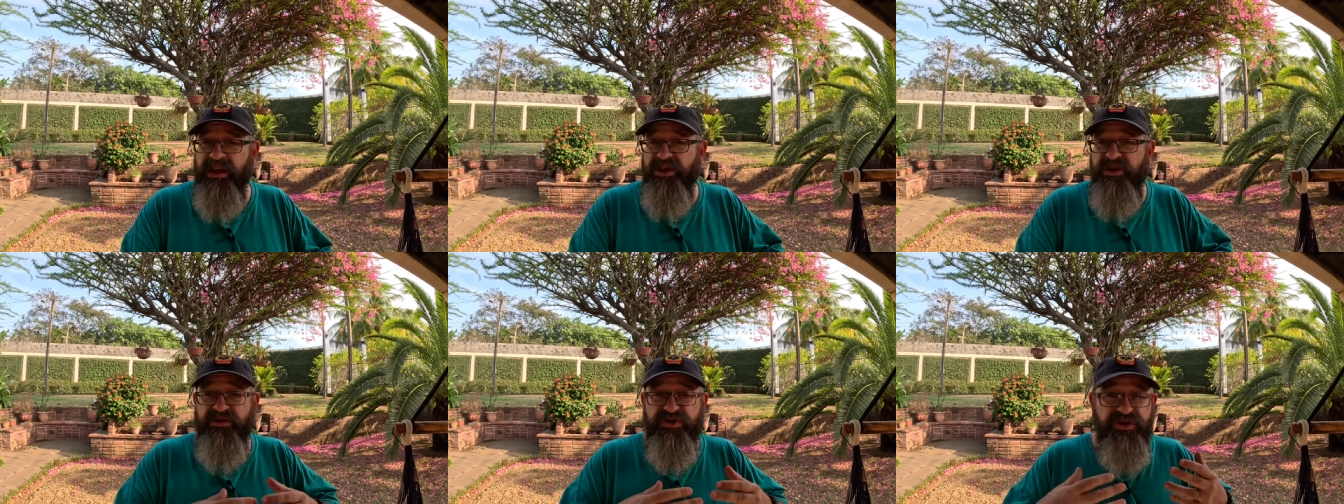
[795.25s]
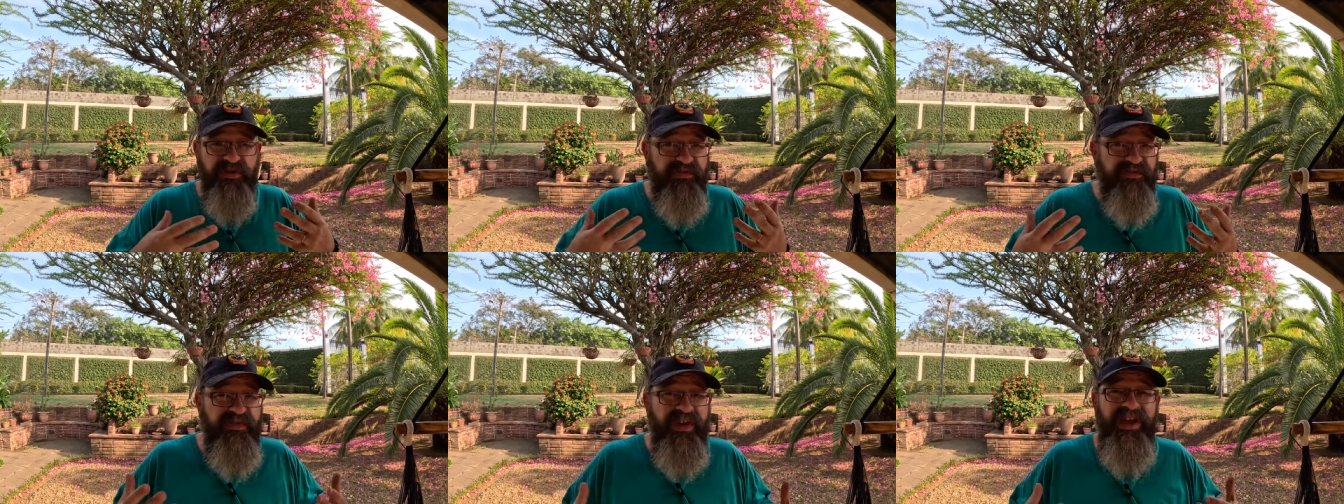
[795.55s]
You
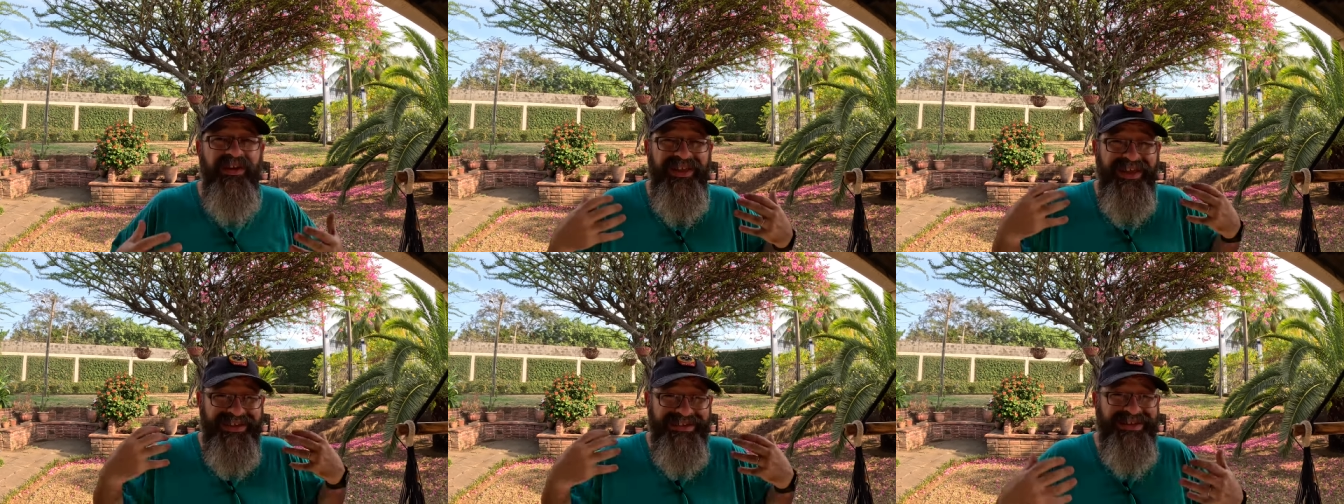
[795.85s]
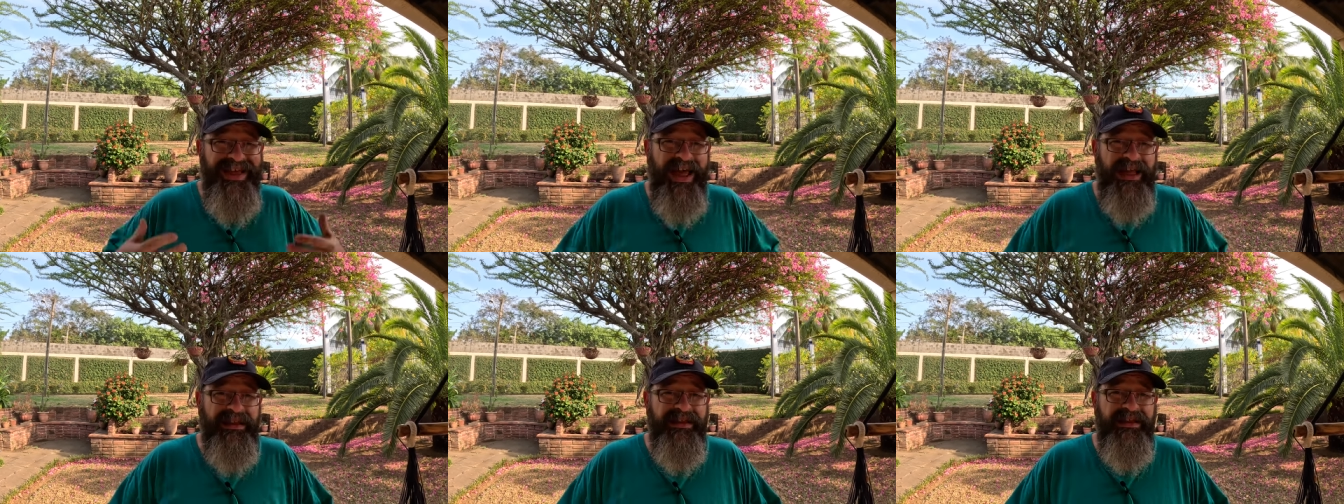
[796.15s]
should feel
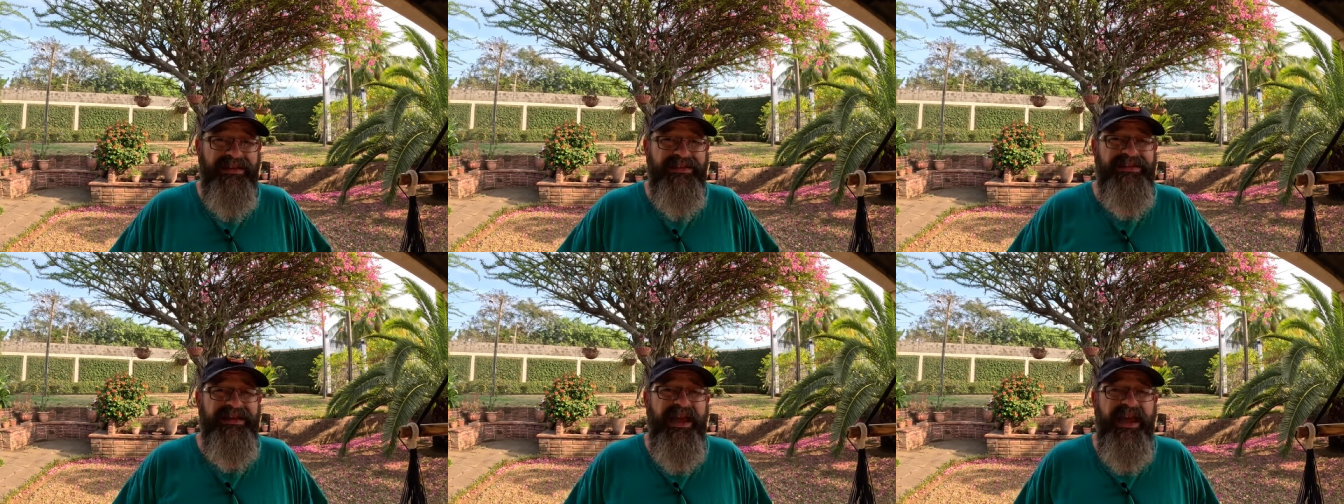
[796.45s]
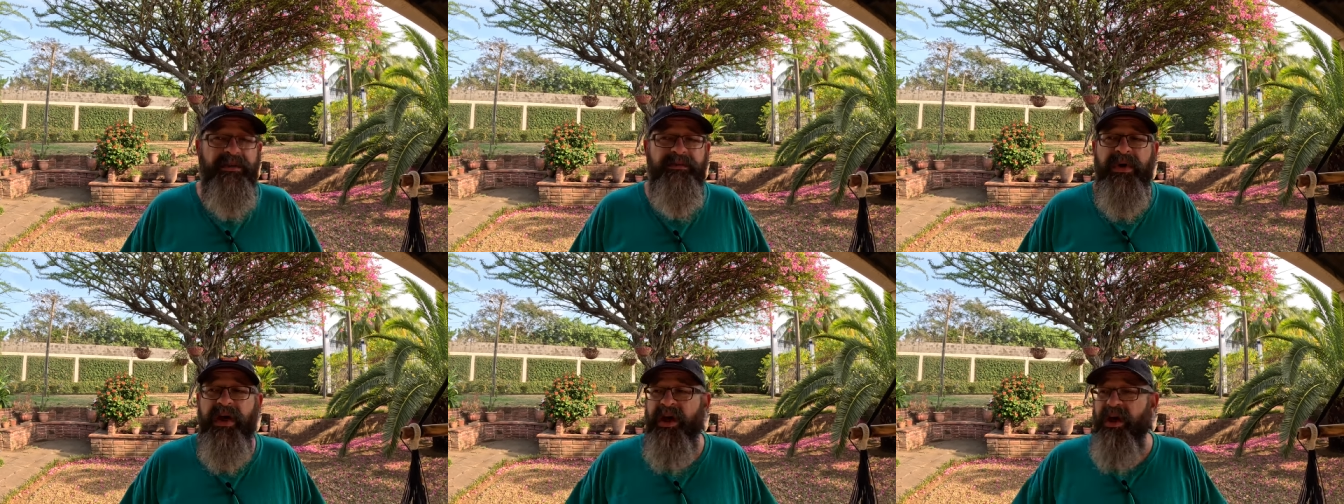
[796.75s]
exactly the
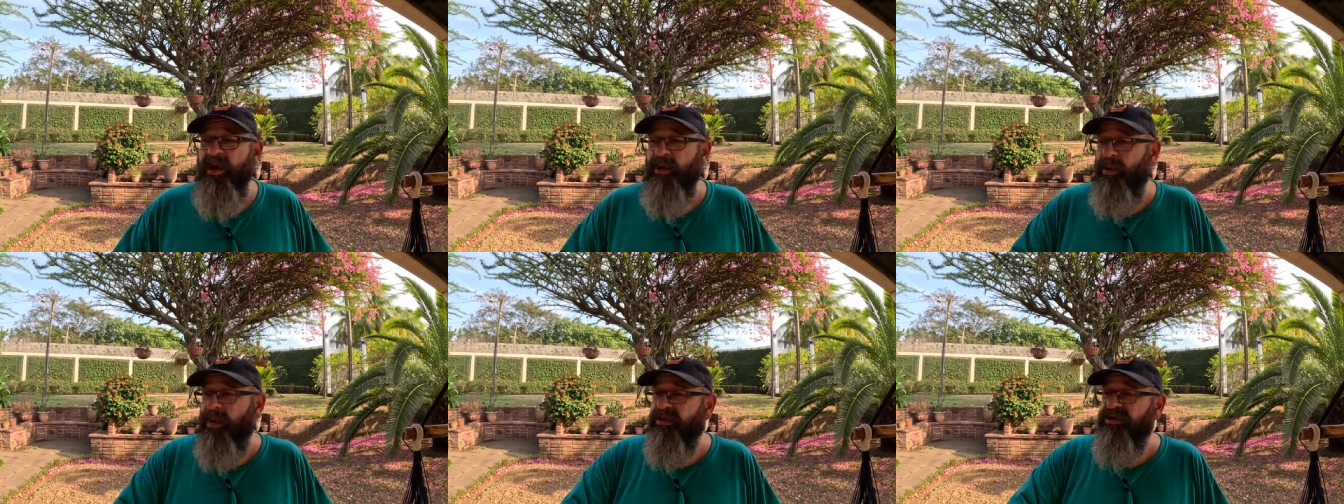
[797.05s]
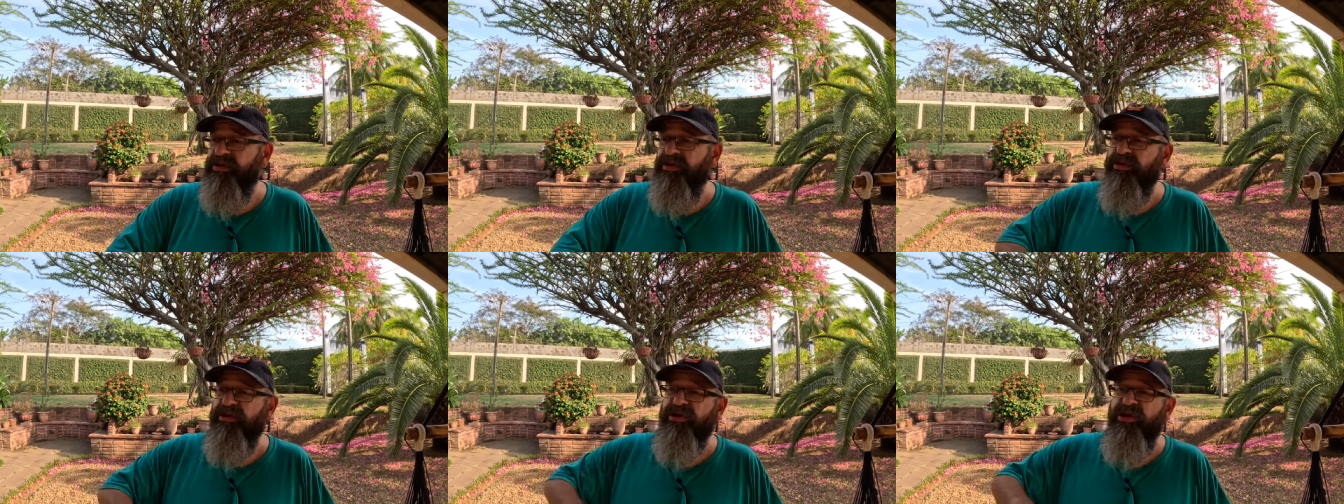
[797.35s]
same whether
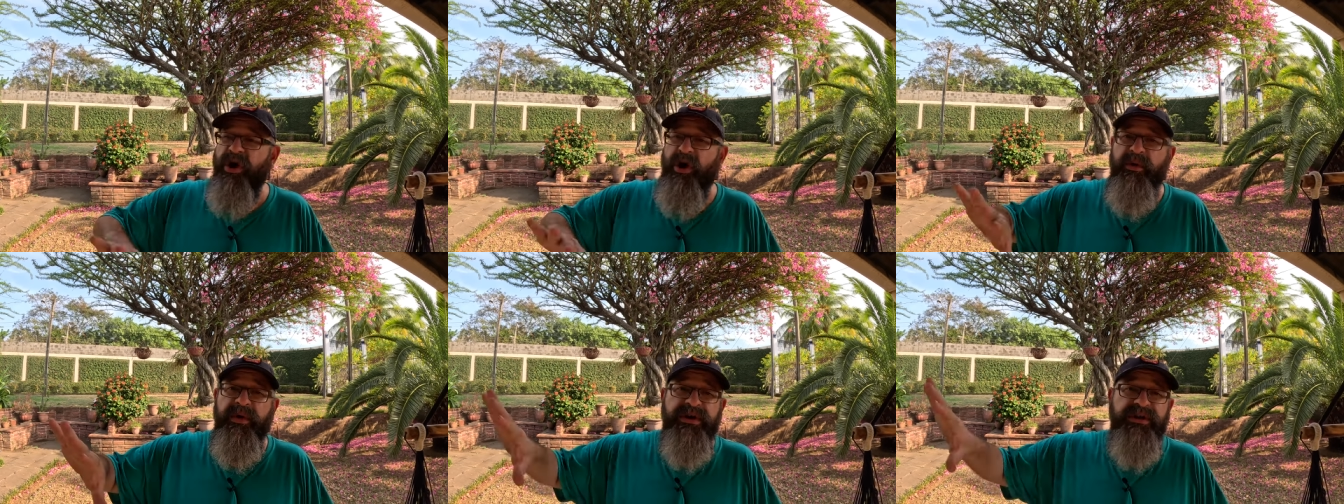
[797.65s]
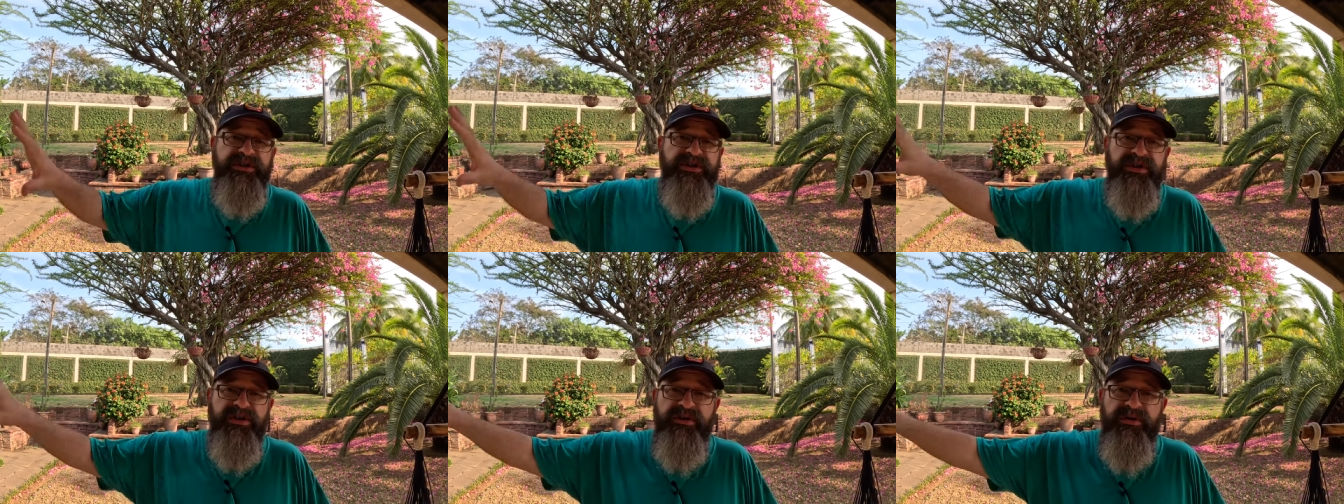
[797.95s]
you're
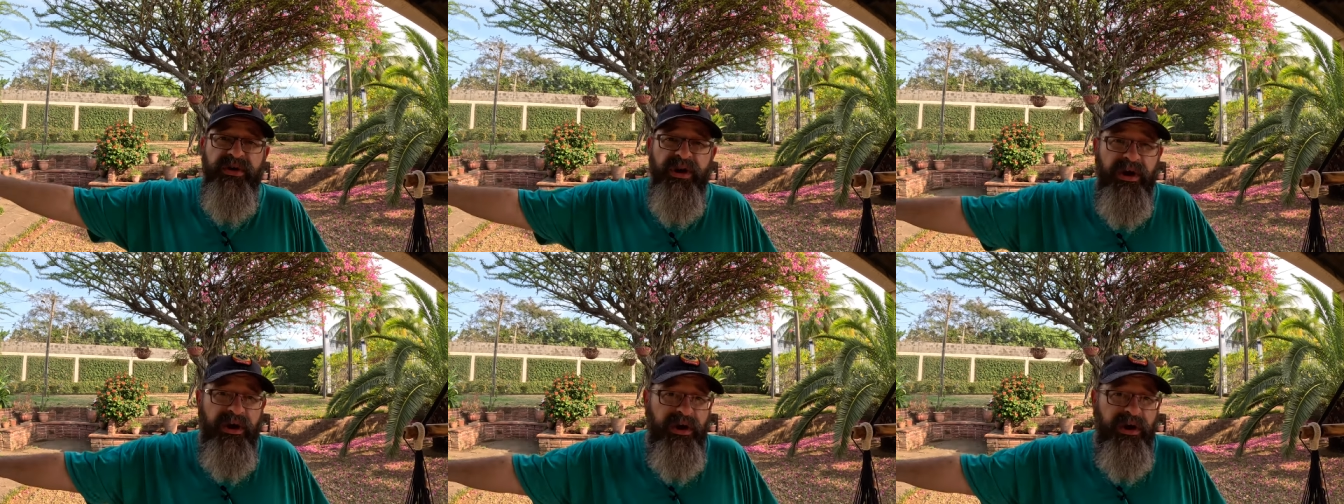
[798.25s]
going to